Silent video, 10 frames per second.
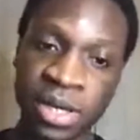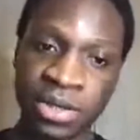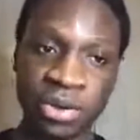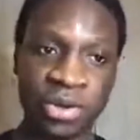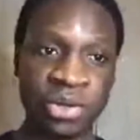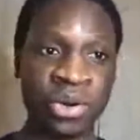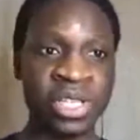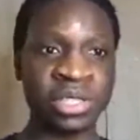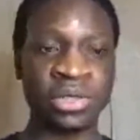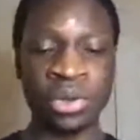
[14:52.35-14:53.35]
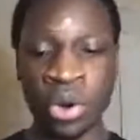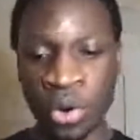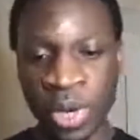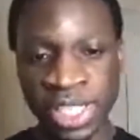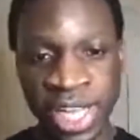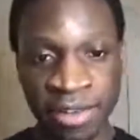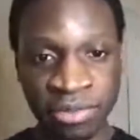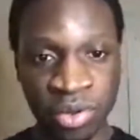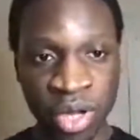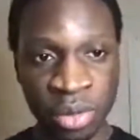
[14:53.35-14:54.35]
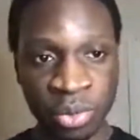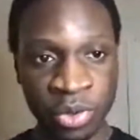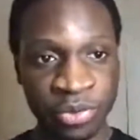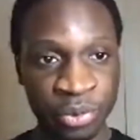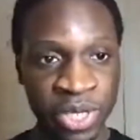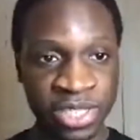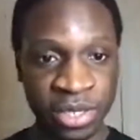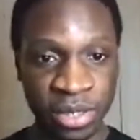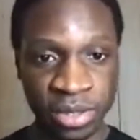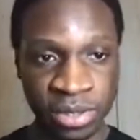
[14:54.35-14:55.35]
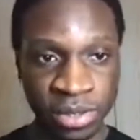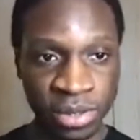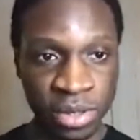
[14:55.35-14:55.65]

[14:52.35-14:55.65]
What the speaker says: You always have to come with reasons